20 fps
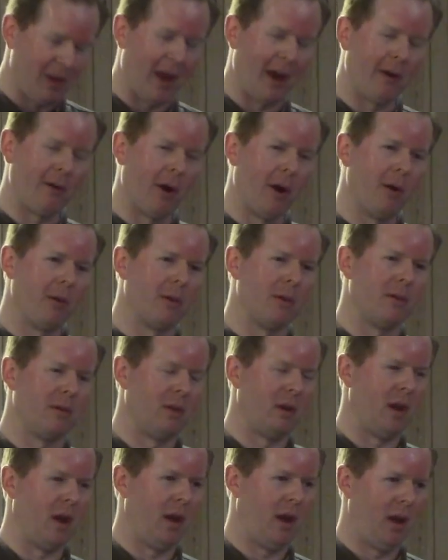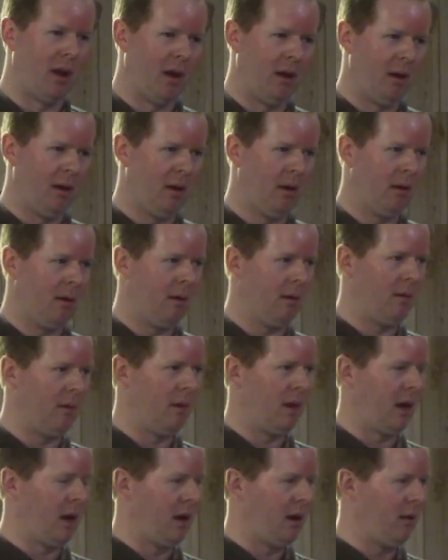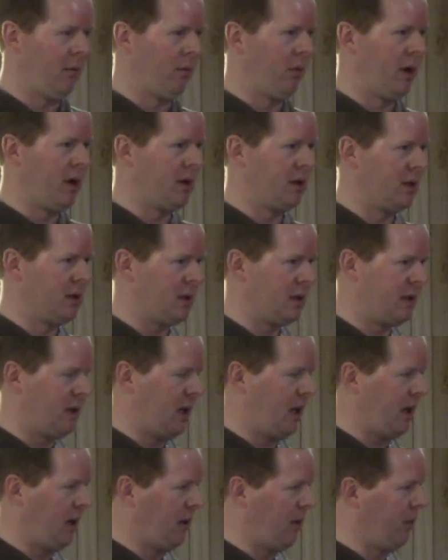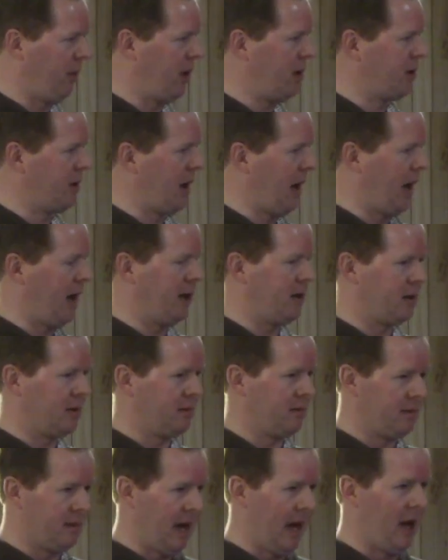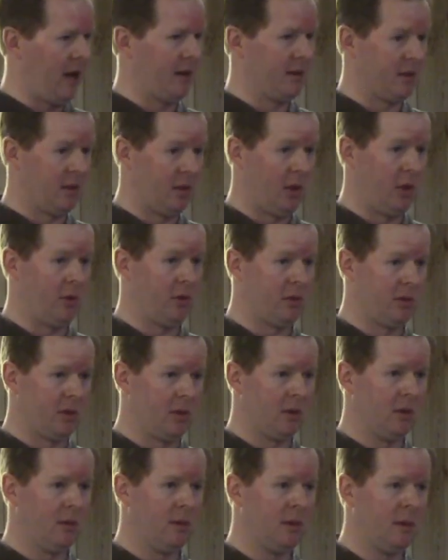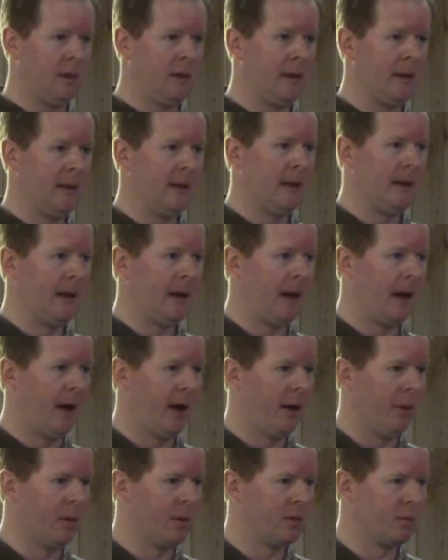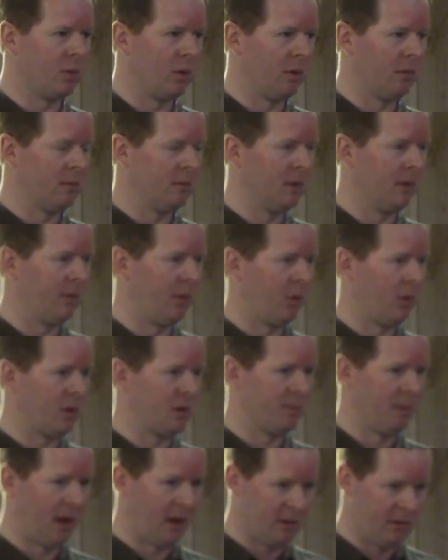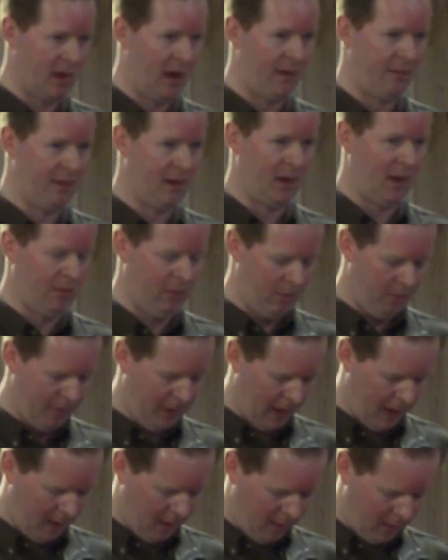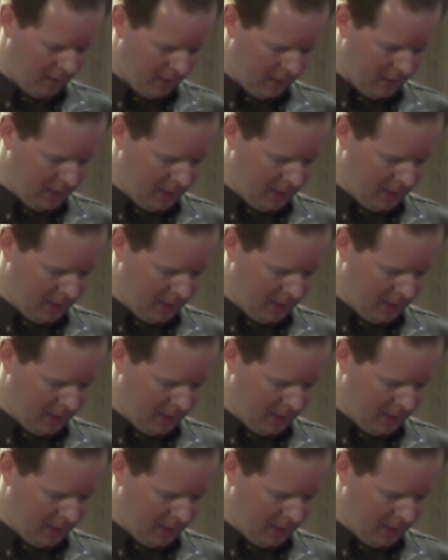that growth is in the Region C and Region H, Dallas and Houston, uh, which will, of course, make traffic even better.